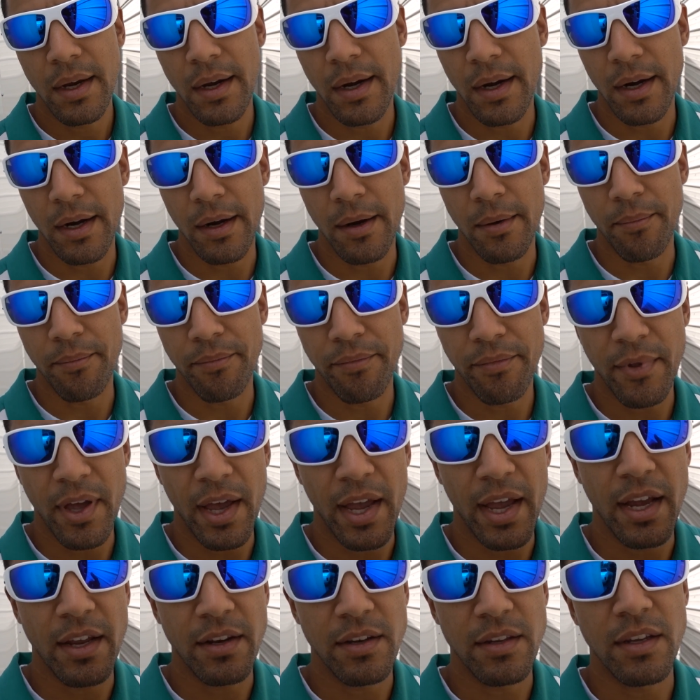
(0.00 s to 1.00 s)
Um,
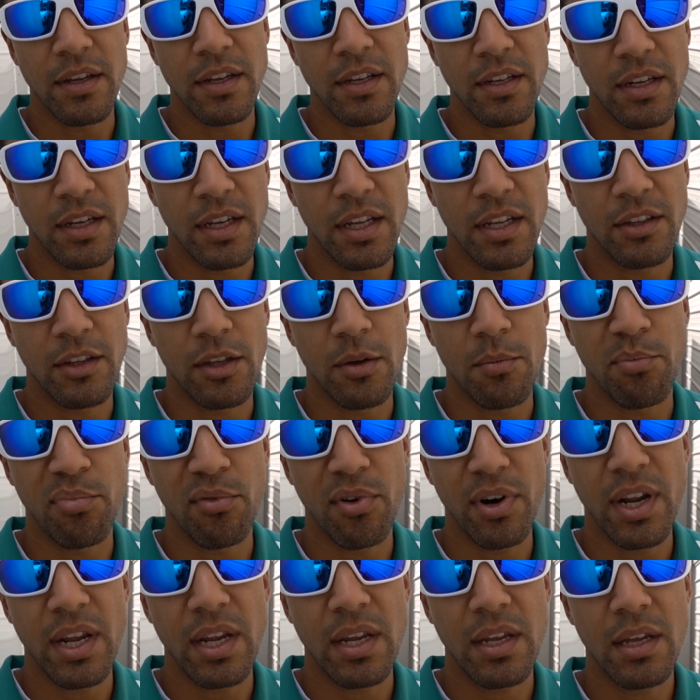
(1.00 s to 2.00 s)
I had to get the
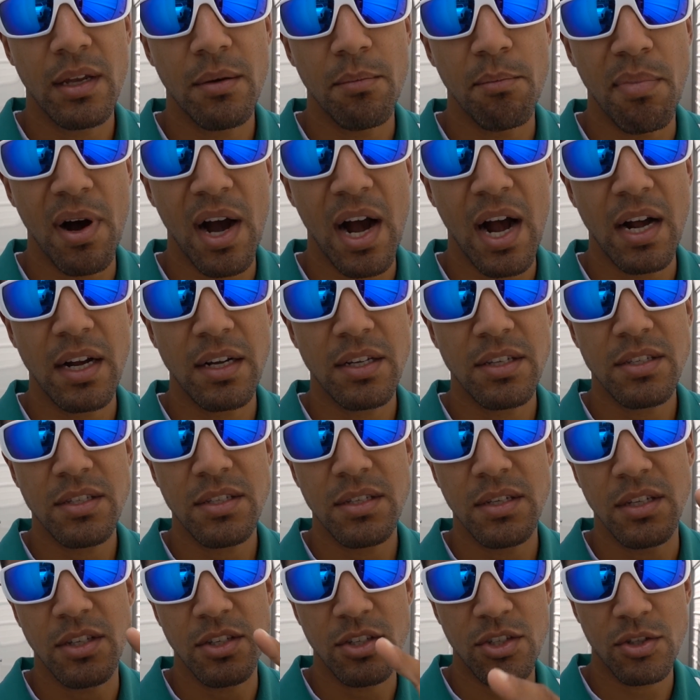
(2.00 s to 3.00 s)
brake
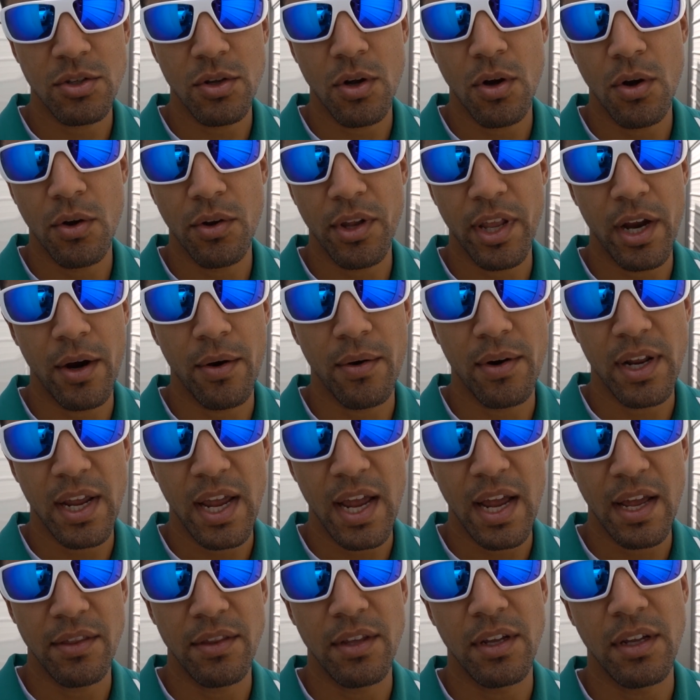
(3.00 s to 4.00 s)
box installed. I already
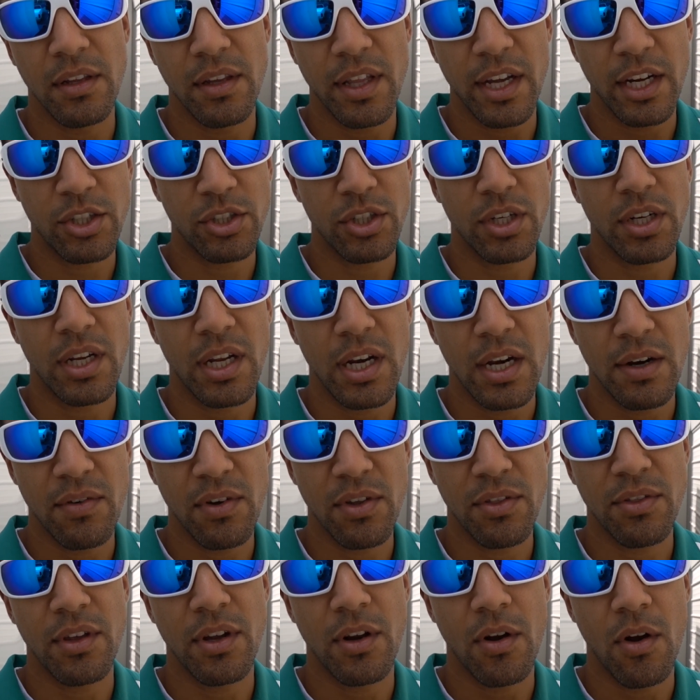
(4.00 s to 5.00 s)
had the electric and
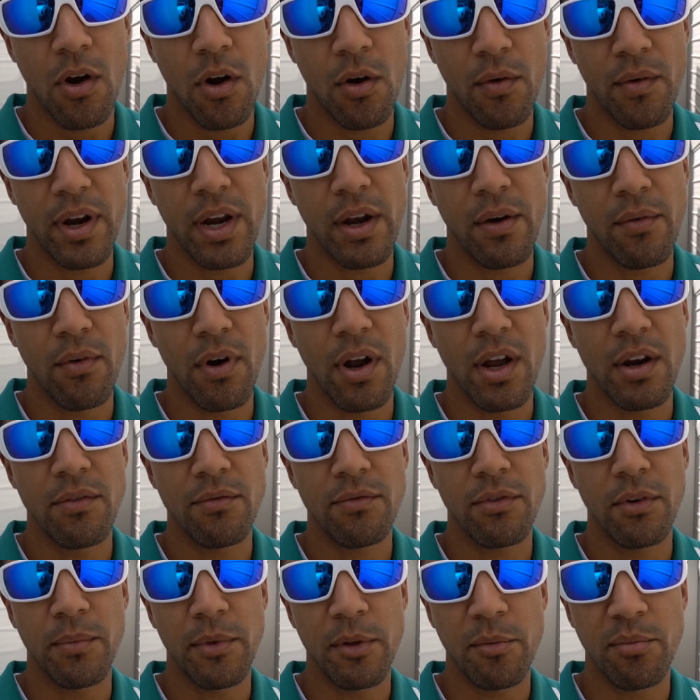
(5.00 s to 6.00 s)
everything already run
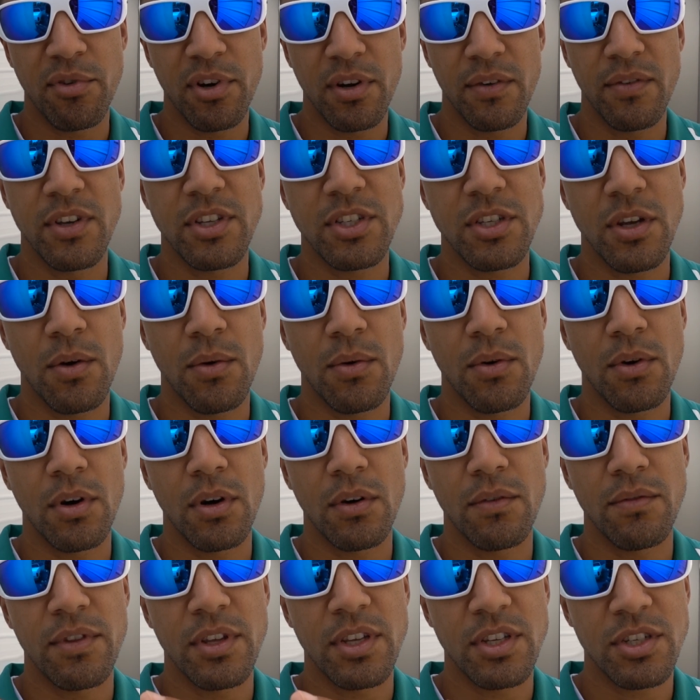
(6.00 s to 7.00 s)
from the previous
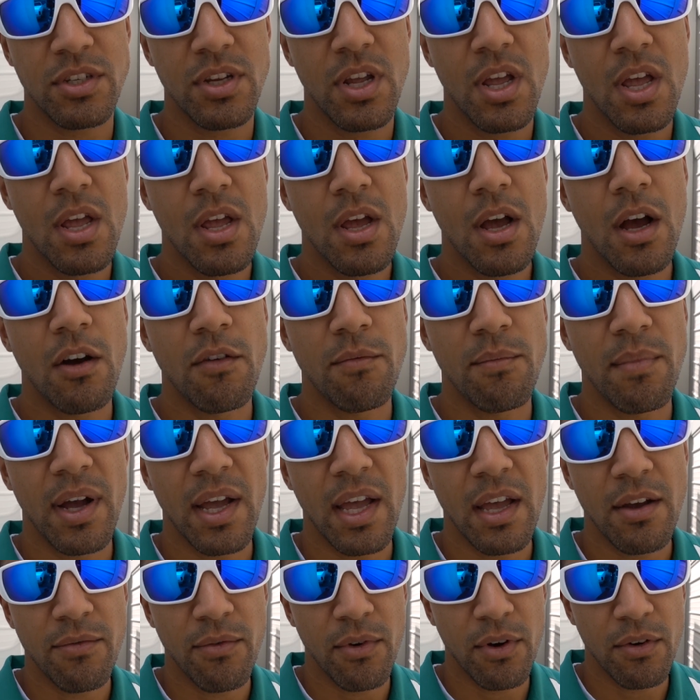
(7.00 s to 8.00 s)
owner of this of
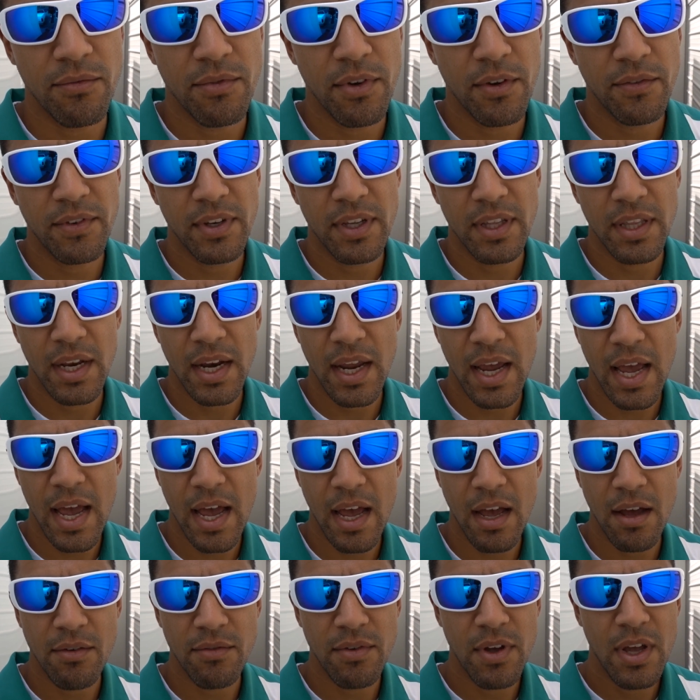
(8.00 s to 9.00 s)
my F-150 that I
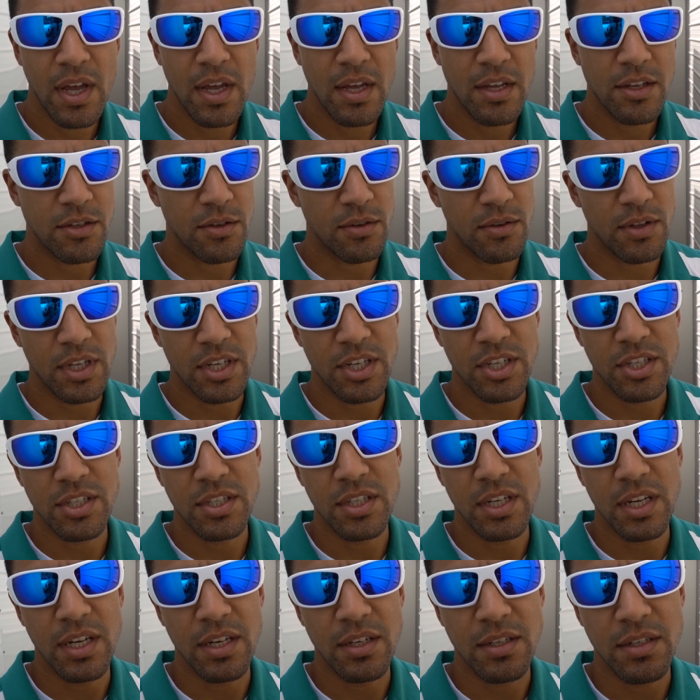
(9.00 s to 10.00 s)
have. So they just
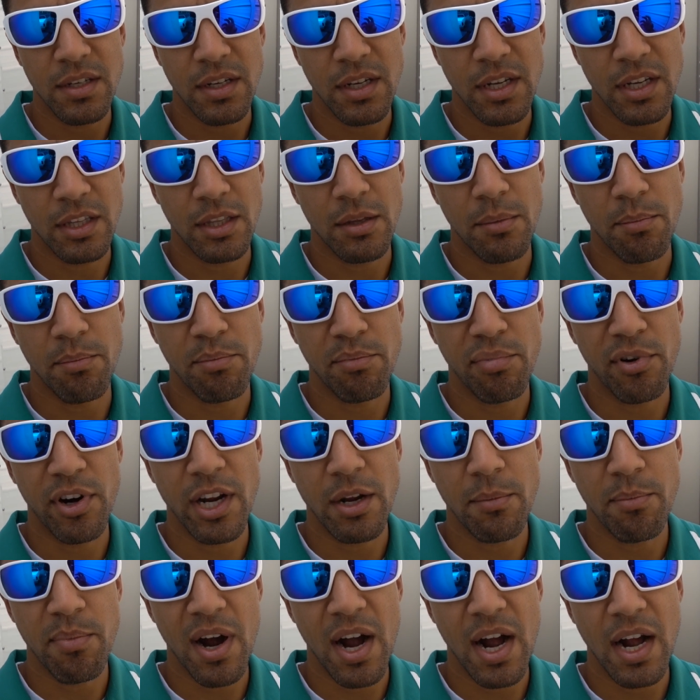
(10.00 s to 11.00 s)
needed to get the
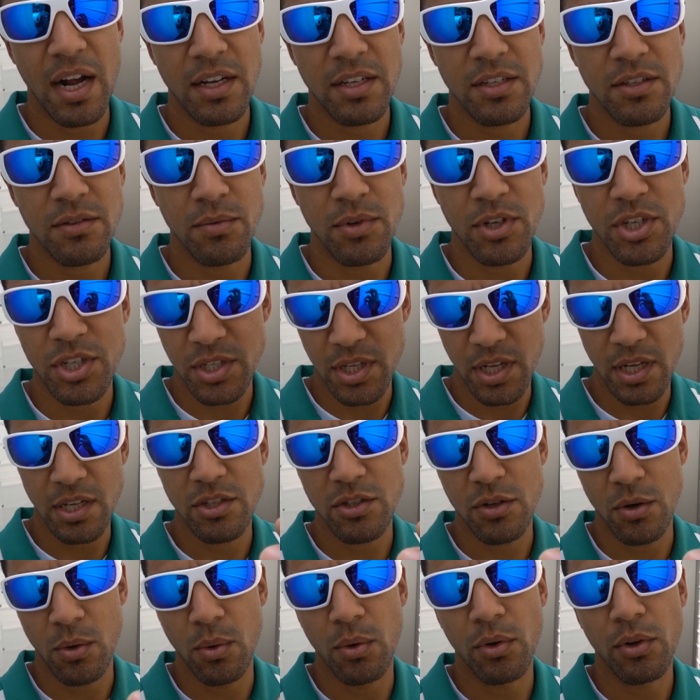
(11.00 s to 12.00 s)
brake box, which they
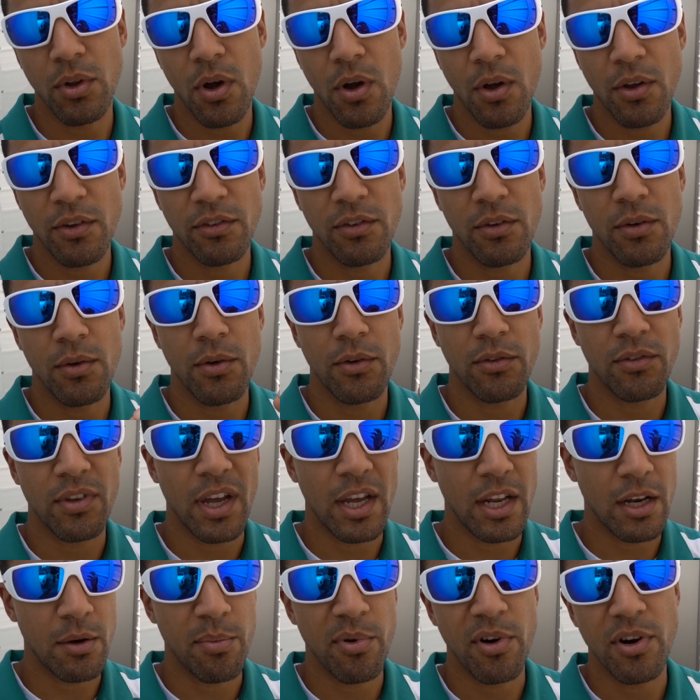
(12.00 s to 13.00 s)
sold also. So
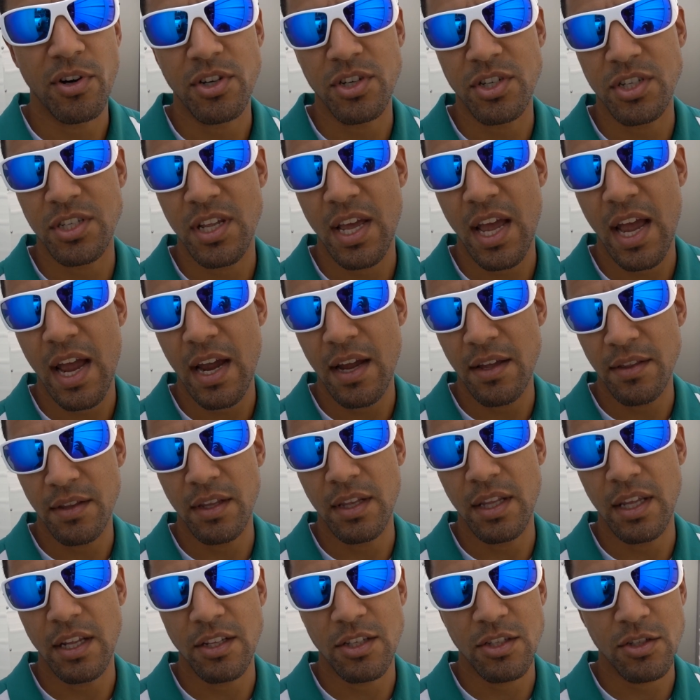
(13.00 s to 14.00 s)
I had to purchase that, and
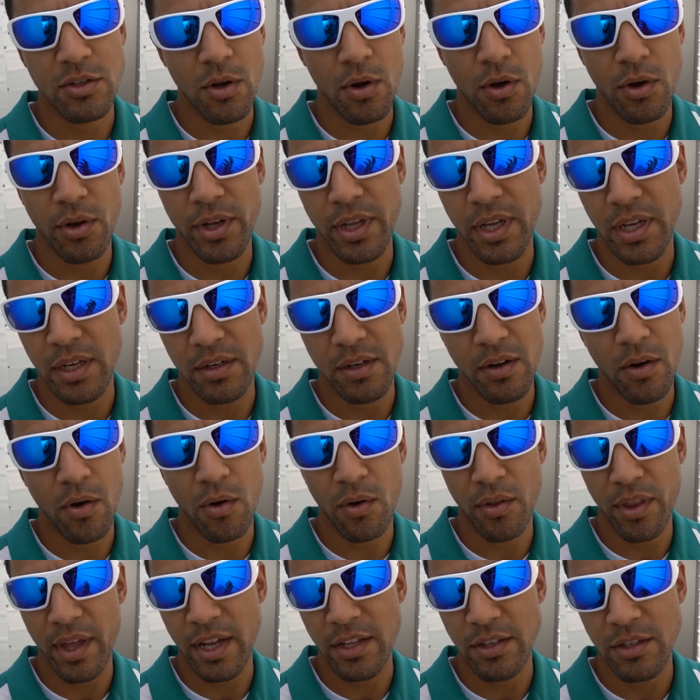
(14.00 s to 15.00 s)
then they installed it, and
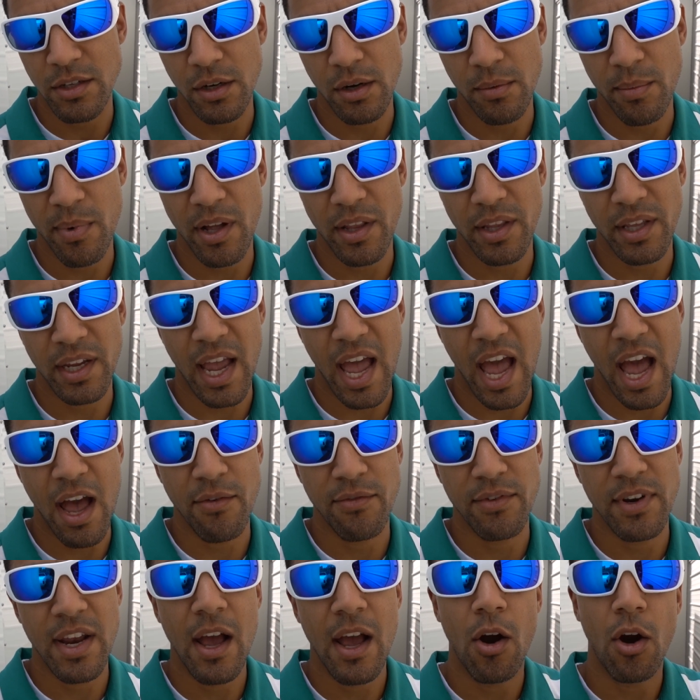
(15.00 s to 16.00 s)
all that took about like a
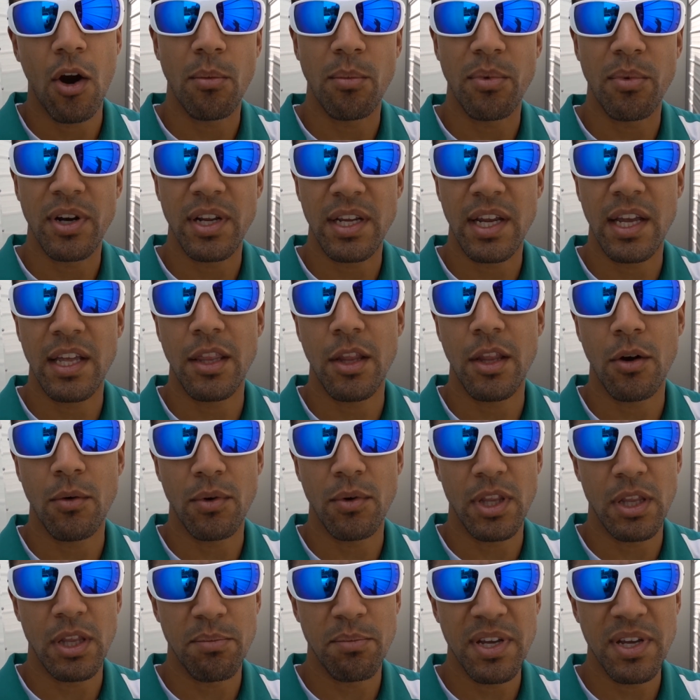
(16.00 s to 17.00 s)
half an hour. But again, they're
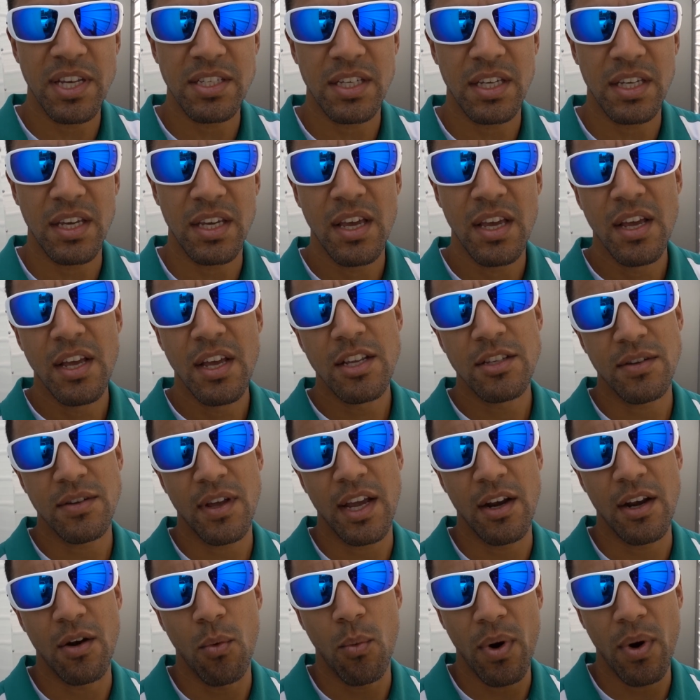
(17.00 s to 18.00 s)
really busy, so
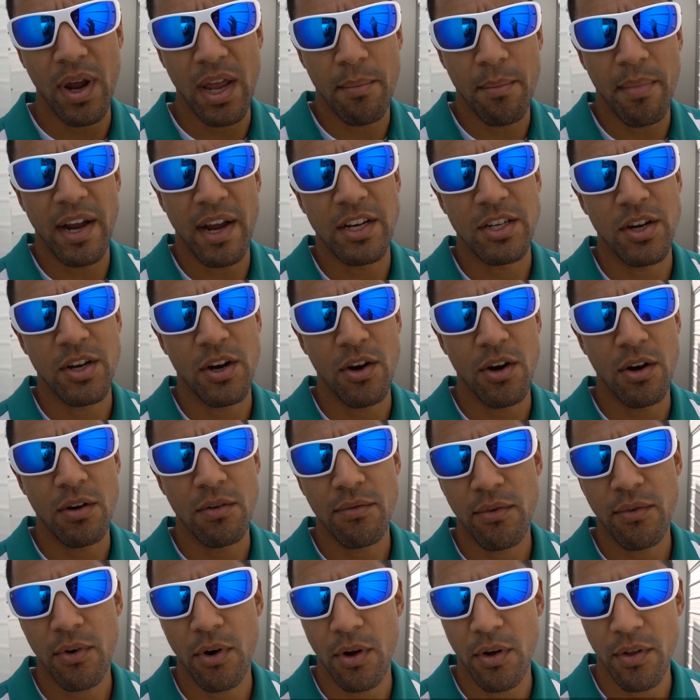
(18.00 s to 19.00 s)
I had to wait my turn
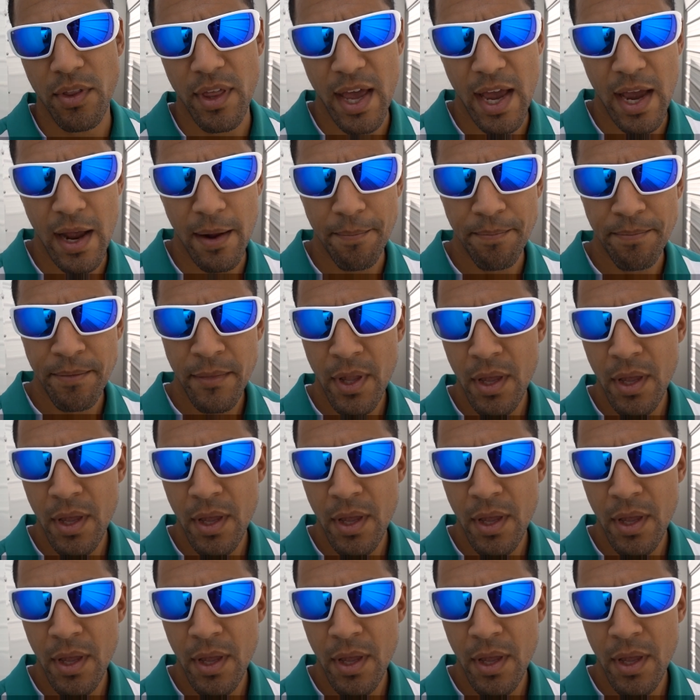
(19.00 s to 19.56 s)
for all that.